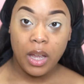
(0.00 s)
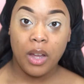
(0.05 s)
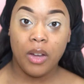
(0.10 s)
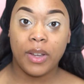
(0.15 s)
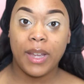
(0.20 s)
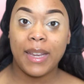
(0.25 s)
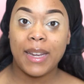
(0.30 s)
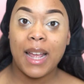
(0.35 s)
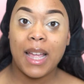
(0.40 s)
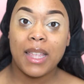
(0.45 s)

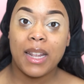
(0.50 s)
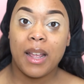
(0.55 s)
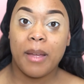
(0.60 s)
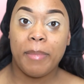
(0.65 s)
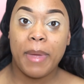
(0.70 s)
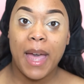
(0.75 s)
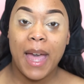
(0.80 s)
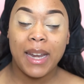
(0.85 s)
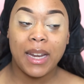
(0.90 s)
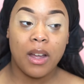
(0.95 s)
Okay, now that
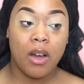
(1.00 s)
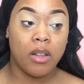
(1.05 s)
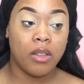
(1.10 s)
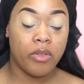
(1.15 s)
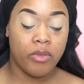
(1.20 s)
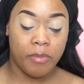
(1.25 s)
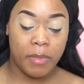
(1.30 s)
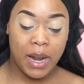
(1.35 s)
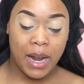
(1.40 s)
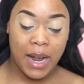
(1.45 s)
I pat it
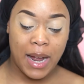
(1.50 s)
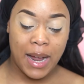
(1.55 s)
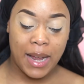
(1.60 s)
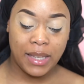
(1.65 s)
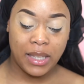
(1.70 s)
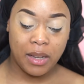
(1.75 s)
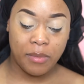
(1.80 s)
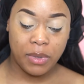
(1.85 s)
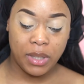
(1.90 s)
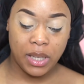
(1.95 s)
all over my
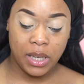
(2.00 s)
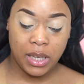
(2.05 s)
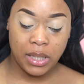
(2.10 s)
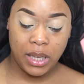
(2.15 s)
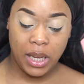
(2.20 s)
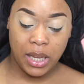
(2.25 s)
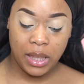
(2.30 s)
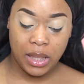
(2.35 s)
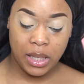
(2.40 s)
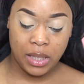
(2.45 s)
eyes, I'm just going
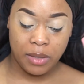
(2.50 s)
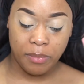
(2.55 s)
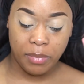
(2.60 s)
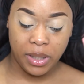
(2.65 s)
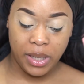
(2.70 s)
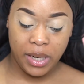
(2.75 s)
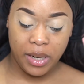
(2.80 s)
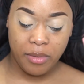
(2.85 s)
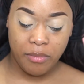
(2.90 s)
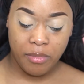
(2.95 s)
to take this
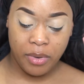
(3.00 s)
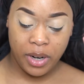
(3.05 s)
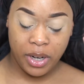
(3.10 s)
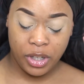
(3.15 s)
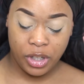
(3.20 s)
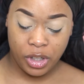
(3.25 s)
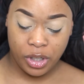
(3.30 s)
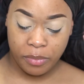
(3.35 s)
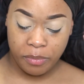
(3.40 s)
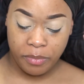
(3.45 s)
blending
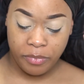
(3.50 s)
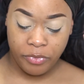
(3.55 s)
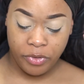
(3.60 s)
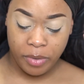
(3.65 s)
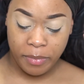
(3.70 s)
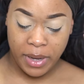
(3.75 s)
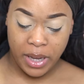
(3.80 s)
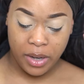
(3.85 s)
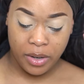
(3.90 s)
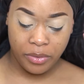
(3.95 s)
brush
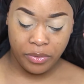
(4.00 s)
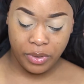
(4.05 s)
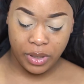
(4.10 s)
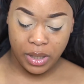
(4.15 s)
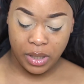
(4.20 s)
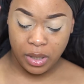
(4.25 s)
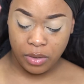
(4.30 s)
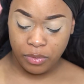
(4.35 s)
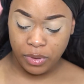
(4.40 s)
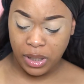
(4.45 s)
from e.l.f.
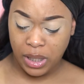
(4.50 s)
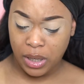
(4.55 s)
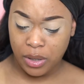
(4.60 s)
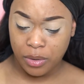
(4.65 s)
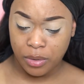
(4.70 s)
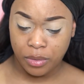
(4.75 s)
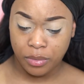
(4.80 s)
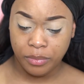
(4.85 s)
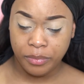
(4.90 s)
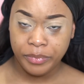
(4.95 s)
It's really
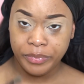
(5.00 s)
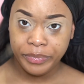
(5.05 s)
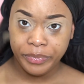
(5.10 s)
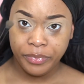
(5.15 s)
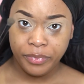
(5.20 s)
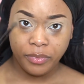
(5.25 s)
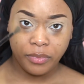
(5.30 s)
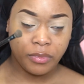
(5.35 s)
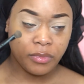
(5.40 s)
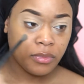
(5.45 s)
old.
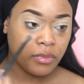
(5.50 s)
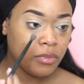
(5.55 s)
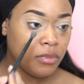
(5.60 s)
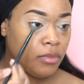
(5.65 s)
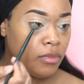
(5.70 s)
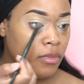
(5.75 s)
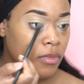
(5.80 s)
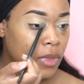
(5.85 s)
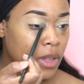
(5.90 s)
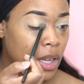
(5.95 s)

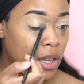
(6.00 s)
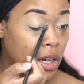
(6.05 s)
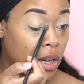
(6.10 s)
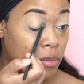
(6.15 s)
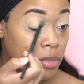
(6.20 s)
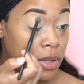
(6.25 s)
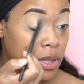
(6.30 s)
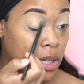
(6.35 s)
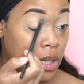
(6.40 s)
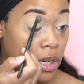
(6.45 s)
And
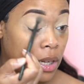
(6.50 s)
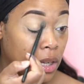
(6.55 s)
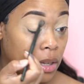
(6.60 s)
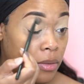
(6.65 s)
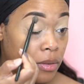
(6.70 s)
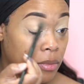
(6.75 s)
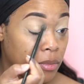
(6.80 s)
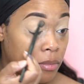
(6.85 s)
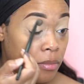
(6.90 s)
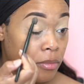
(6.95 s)
I'm just going to
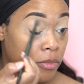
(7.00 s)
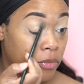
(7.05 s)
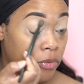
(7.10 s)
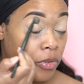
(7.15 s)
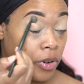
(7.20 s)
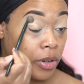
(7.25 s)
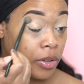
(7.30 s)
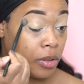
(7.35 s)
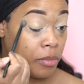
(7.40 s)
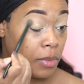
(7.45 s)

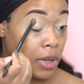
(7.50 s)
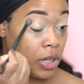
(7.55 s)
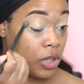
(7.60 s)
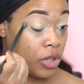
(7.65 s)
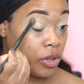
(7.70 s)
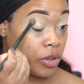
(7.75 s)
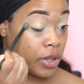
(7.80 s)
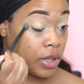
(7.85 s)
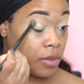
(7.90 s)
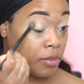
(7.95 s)
further make
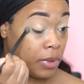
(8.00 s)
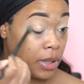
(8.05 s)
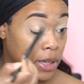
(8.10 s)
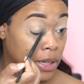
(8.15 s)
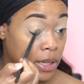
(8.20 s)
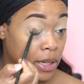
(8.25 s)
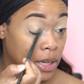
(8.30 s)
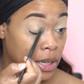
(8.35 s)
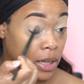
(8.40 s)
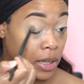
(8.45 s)
sure it's
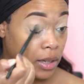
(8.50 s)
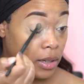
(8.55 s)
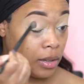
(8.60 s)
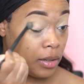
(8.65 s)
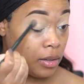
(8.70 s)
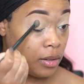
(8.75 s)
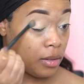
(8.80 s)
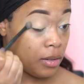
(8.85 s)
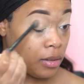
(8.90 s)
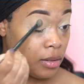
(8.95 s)
blended
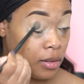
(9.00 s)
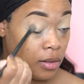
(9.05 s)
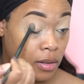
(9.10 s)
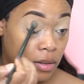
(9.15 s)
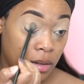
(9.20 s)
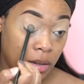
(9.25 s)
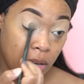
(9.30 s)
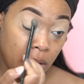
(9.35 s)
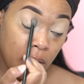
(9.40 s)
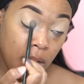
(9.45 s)
in.
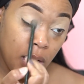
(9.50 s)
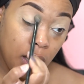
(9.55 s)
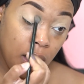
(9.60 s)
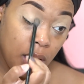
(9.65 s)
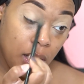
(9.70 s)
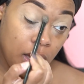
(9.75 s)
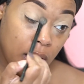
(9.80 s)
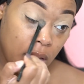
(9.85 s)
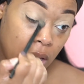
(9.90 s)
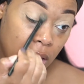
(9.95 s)

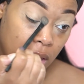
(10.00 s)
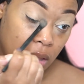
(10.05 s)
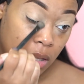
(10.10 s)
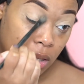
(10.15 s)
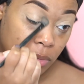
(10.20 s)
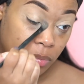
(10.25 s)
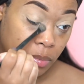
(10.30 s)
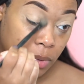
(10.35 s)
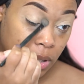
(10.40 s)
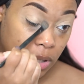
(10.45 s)

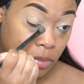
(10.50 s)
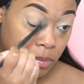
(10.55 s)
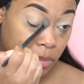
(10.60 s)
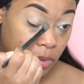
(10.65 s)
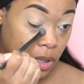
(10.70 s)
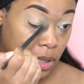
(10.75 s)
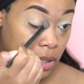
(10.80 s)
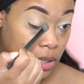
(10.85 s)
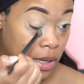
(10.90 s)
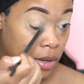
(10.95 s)
This brush
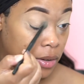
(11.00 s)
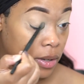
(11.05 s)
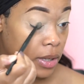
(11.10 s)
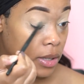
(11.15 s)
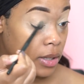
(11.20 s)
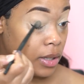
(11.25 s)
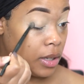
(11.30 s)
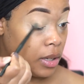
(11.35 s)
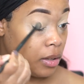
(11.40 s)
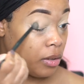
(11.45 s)
blends out
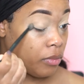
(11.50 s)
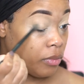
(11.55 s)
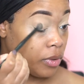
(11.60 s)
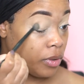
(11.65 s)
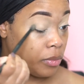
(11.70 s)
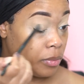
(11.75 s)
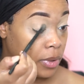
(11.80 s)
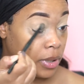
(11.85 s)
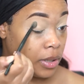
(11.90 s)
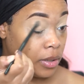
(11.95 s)
concealer
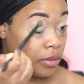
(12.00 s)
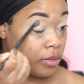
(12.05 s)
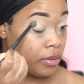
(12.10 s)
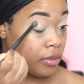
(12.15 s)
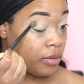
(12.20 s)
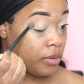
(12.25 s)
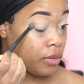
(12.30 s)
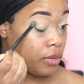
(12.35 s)
real well.